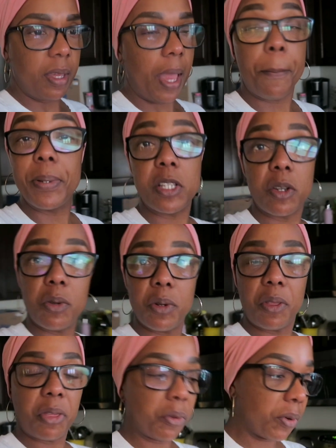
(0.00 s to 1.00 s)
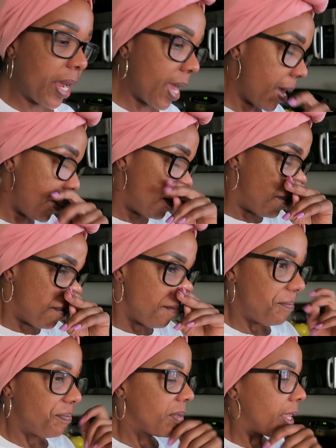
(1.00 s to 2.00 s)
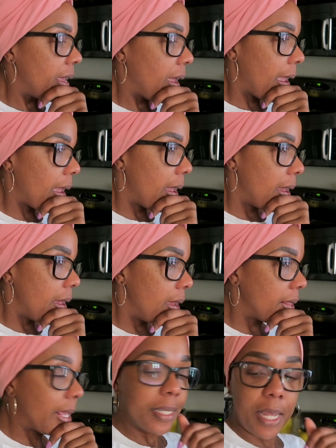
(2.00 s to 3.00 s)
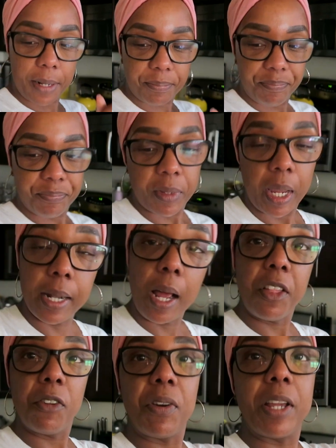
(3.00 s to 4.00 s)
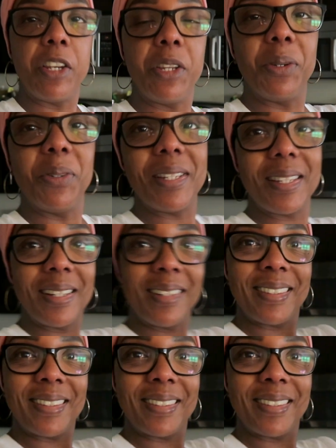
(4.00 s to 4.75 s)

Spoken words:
episode 3, and that's it. And other fun news,